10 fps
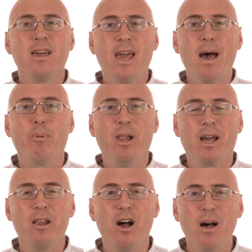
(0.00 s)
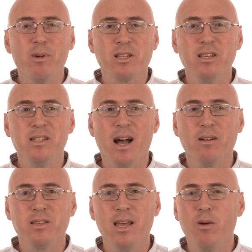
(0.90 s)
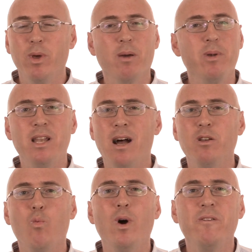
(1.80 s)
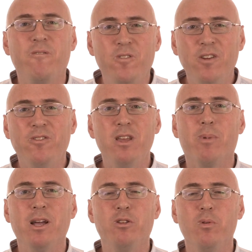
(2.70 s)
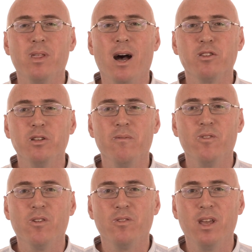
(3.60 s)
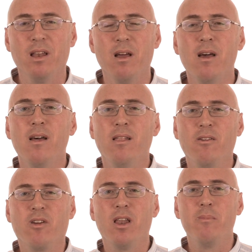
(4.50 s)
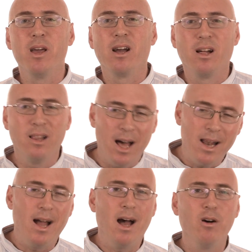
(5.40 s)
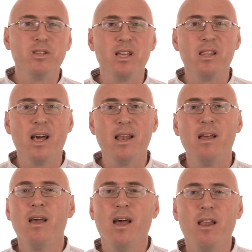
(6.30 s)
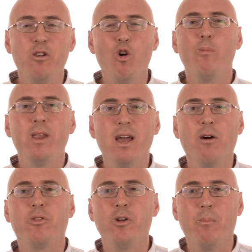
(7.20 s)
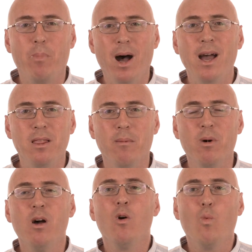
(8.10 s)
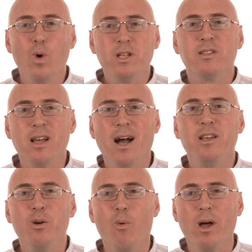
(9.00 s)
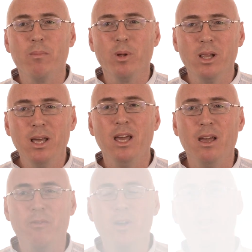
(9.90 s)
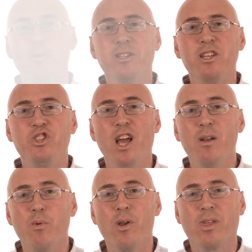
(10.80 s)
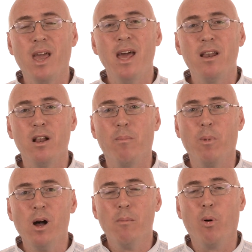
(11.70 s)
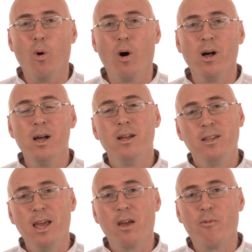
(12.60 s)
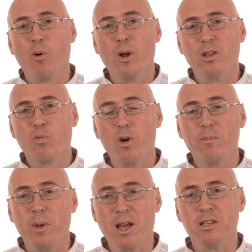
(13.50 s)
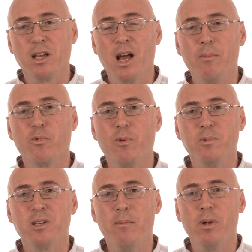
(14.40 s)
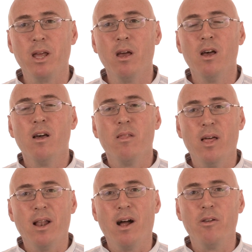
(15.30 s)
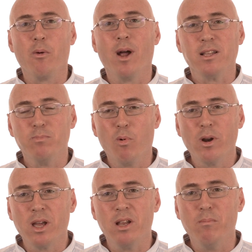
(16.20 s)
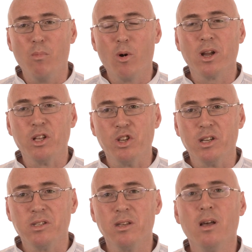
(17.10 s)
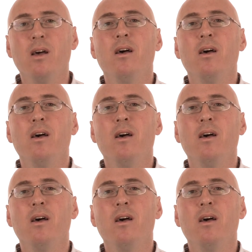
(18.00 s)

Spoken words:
Capital Economics is now saying we could be down to 150 by 2015. There's going to be a glut of housing then, and nobody out there to buy them. Which side do you want to believe? There was a Genworth Canada poll. Take it for what it's worth because it comes from somebody that underwrites mortgages.